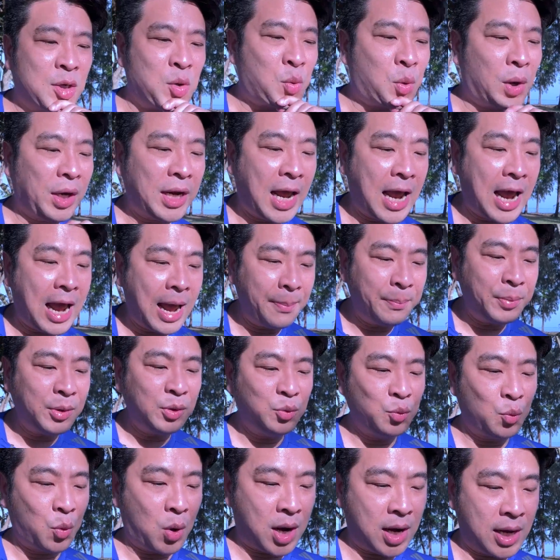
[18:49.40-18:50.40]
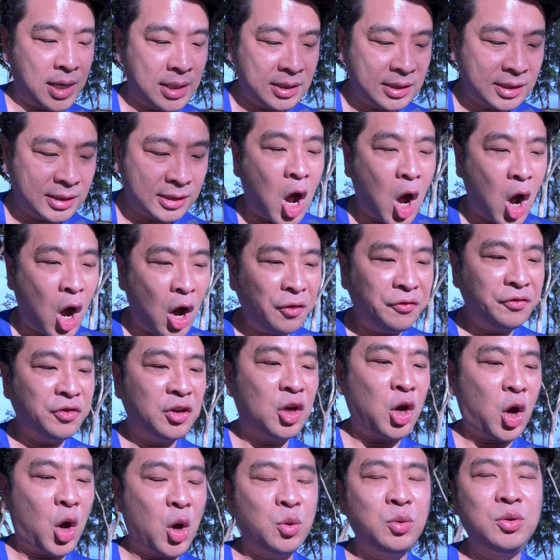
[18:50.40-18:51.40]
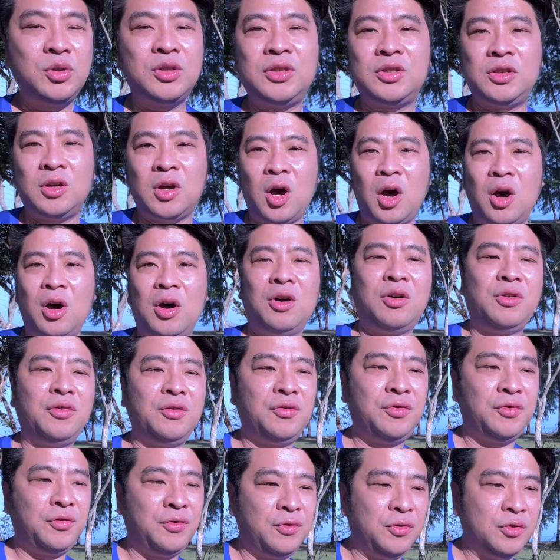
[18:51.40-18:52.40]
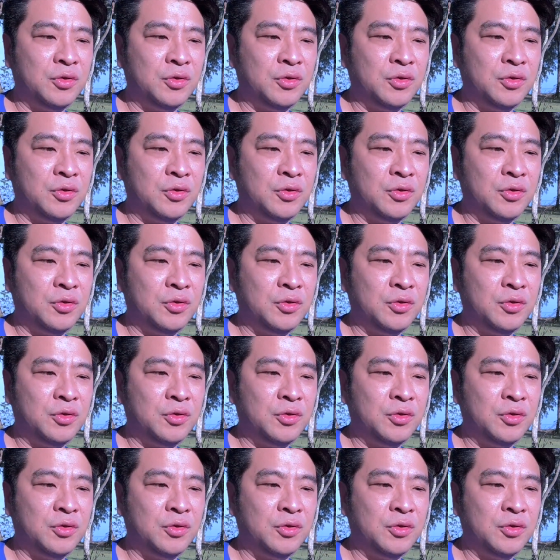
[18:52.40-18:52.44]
What happened was, off the coast of